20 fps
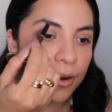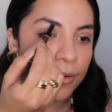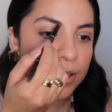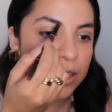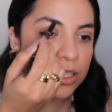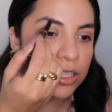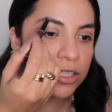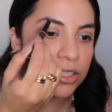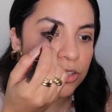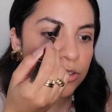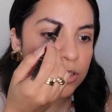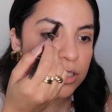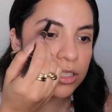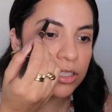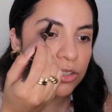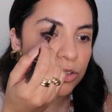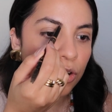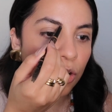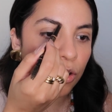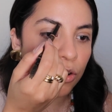I really just use
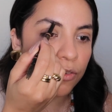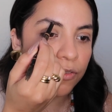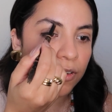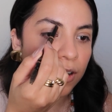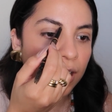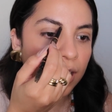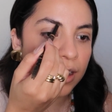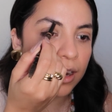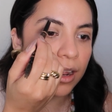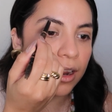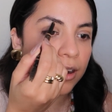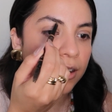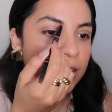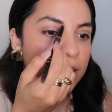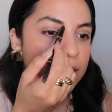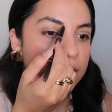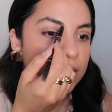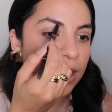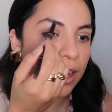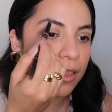this to go over any
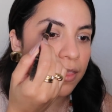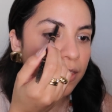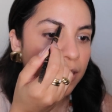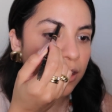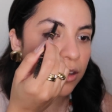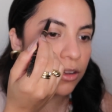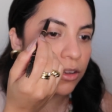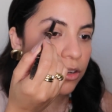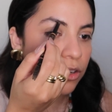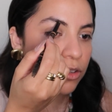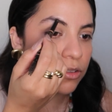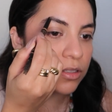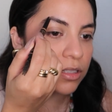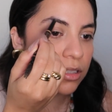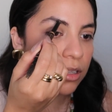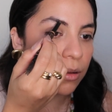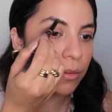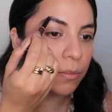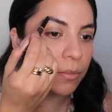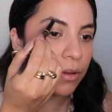areas that I think could use
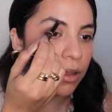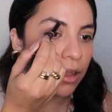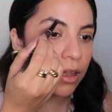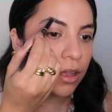some